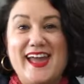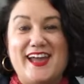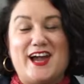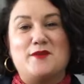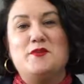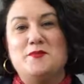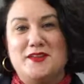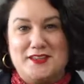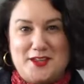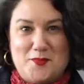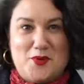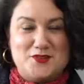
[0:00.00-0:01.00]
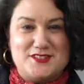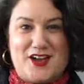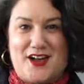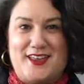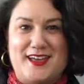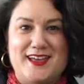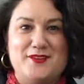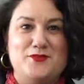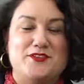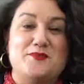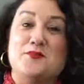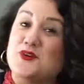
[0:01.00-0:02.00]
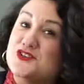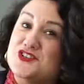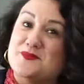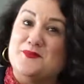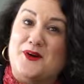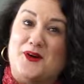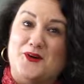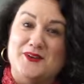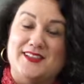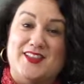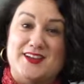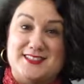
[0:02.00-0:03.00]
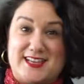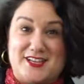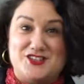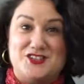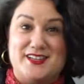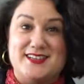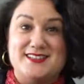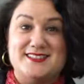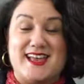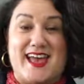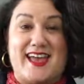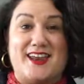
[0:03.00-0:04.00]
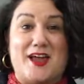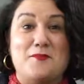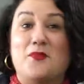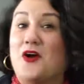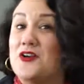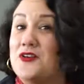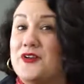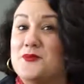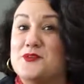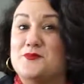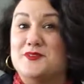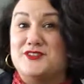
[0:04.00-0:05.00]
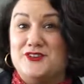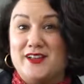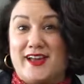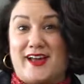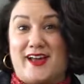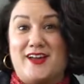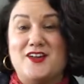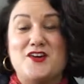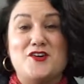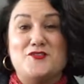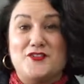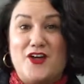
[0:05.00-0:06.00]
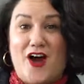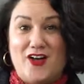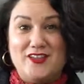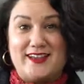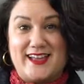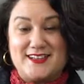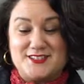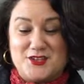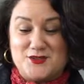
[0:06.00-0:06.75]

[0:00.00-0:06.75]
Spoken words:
Hey, I'm Amelia Posada with Birch and Bone in Los Angeles, and I'm partnering with Modernica for the holidays.